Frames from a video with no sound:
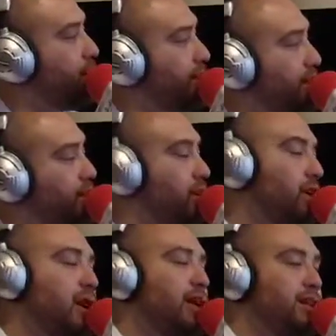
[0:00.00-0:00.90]
send her
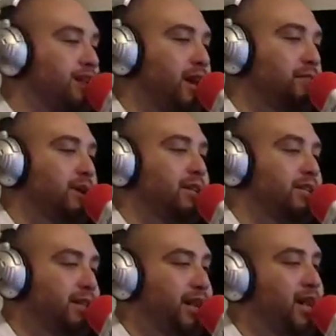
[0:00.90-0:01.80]
them
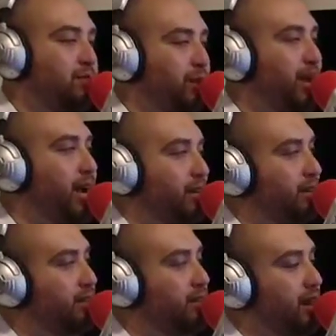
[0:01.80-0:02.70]
tit
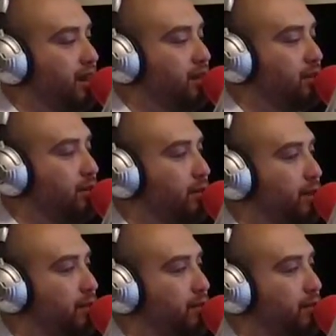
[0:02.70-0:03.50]
pics. Anything else you want to mention?